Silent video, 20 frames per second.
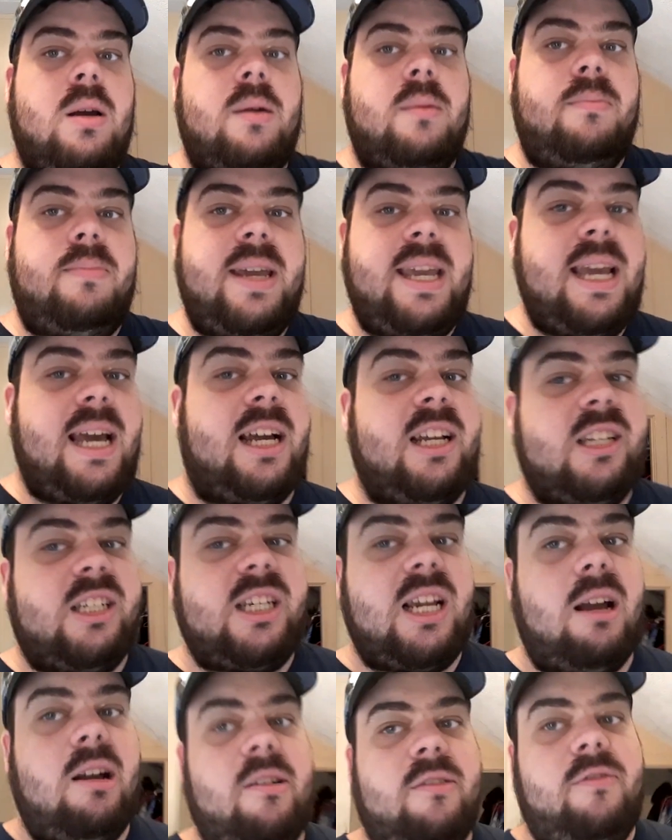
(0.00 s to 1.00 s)
beat on
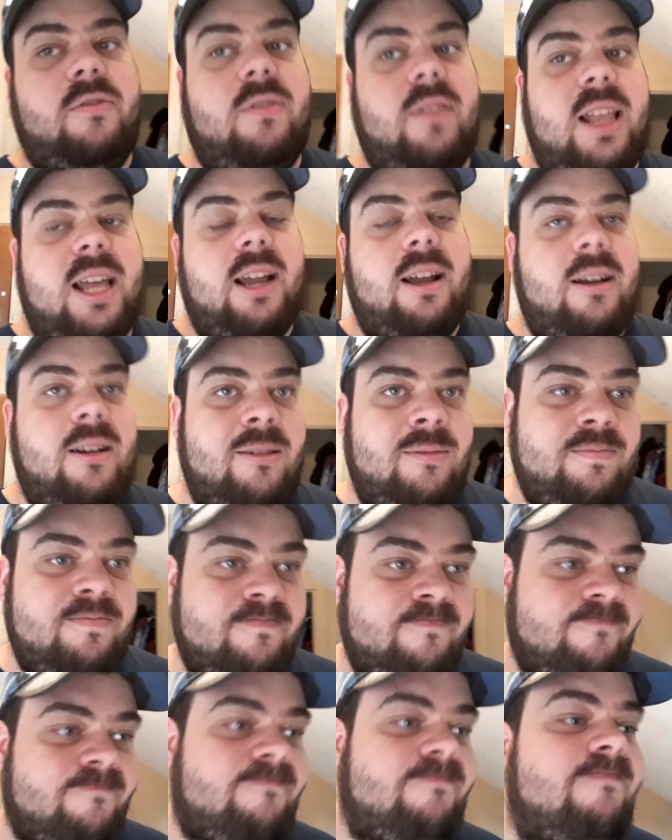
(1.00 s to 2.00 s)
Charlotte Flair,
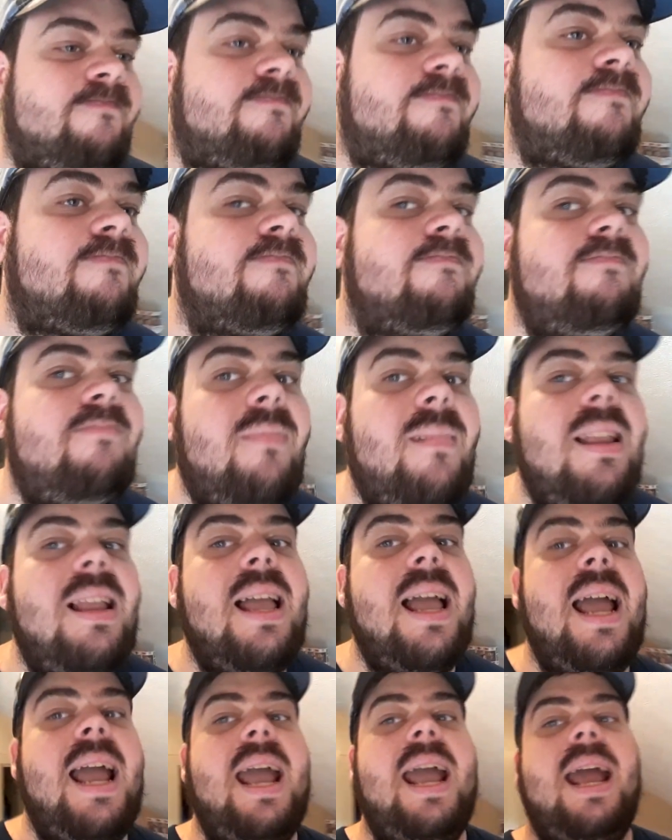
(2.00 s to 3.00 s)

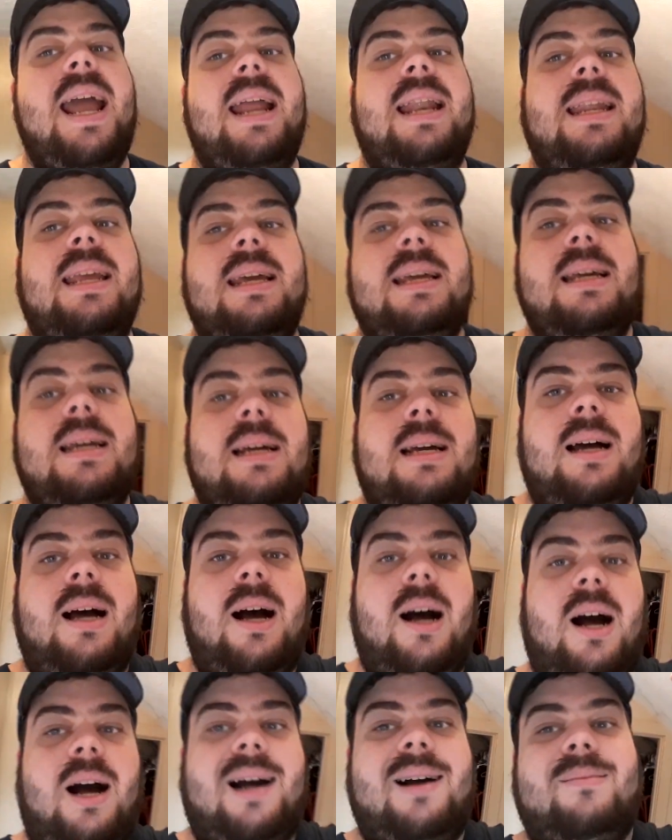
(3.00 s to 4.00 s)
and
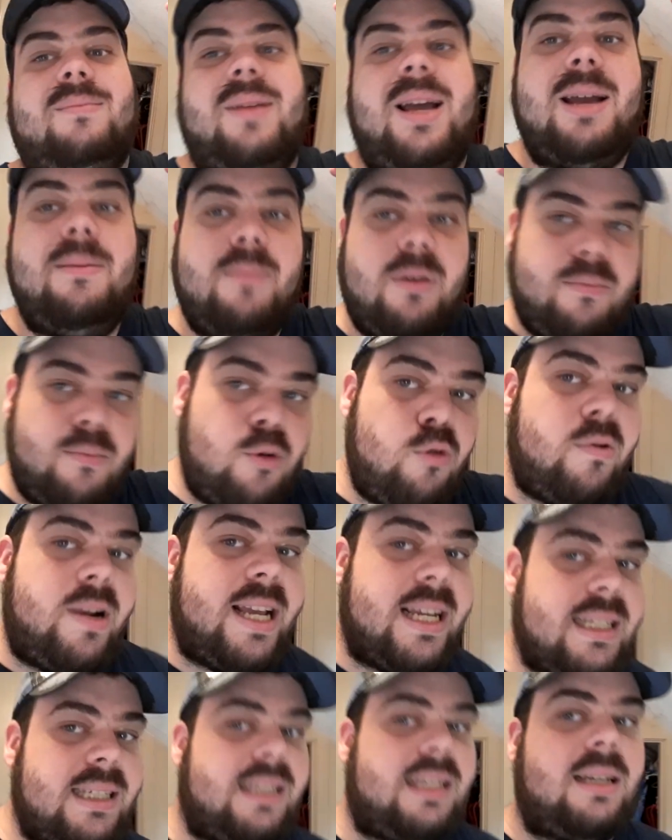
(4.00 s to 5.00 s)
Ember Moon
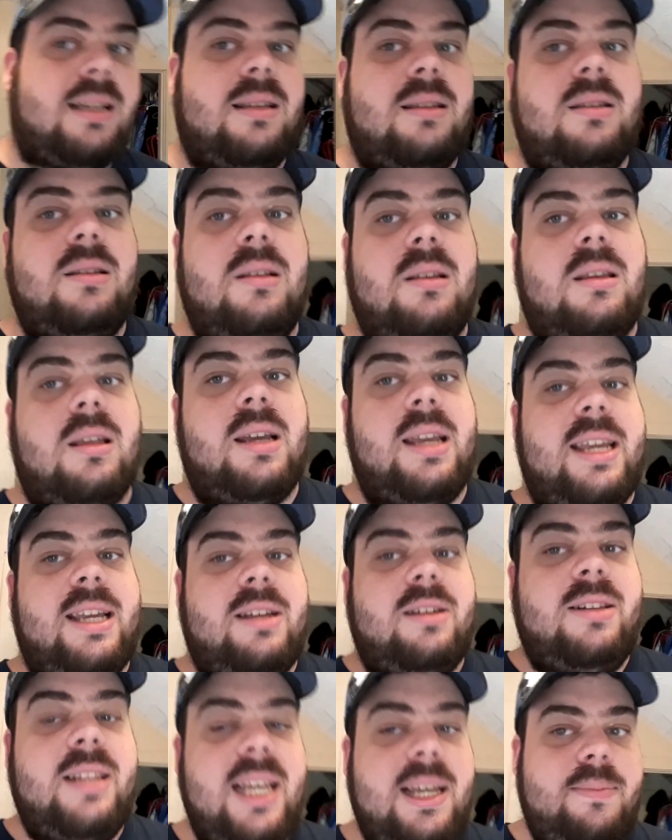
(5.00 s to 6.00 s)
hits the
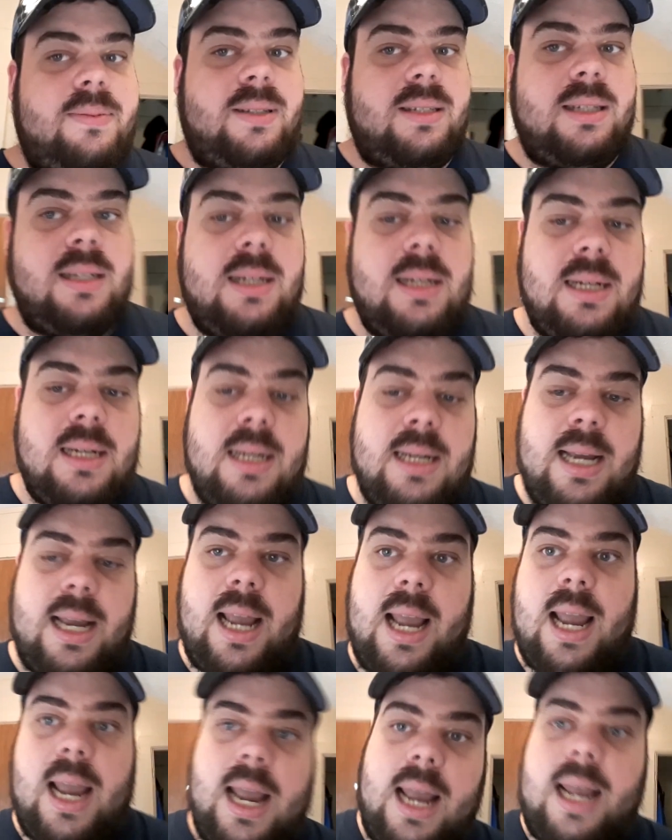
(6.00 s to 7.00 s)
Eclipse,
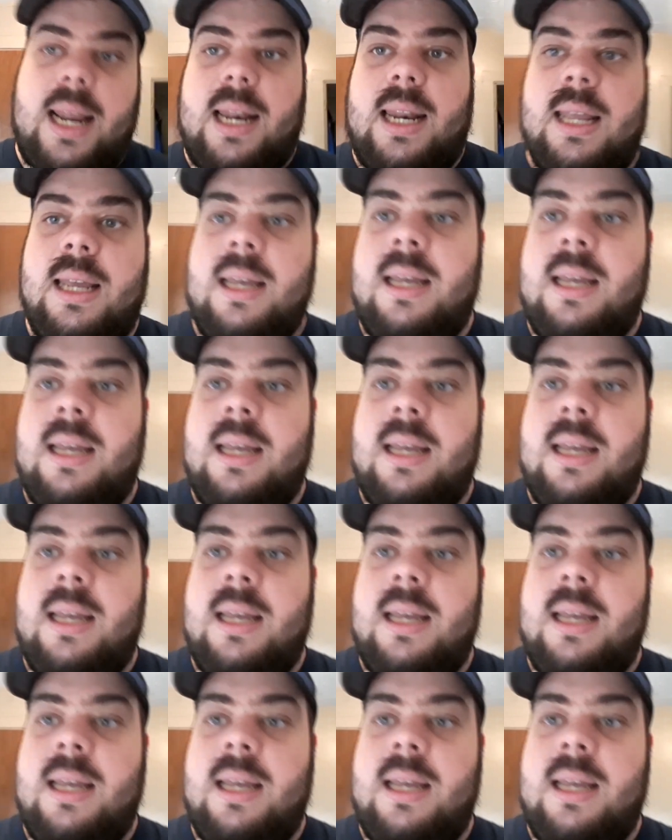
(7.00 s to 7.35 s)
and